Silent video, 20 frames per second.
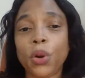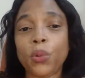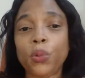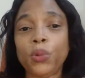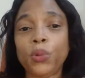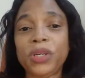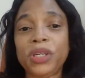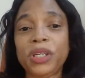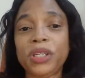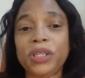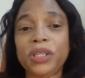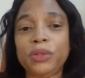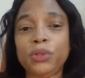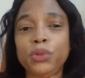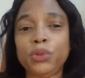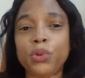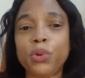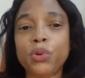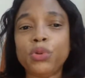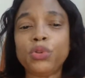we
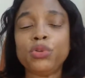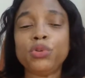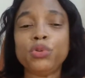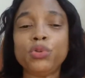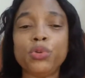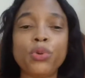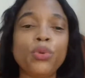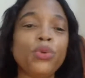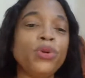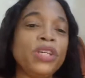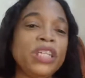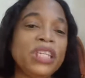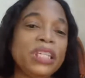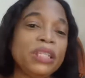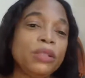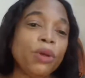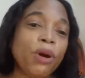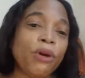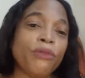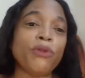don't know
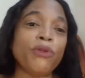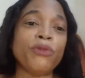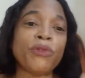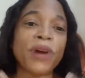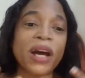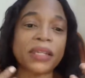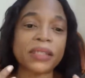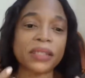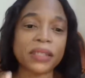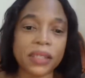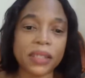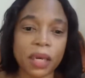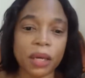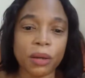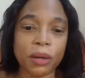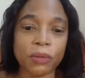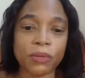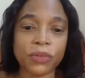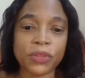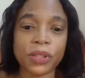enough of
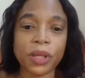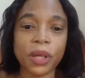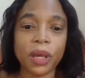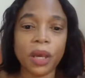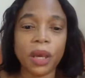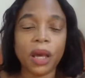ourselves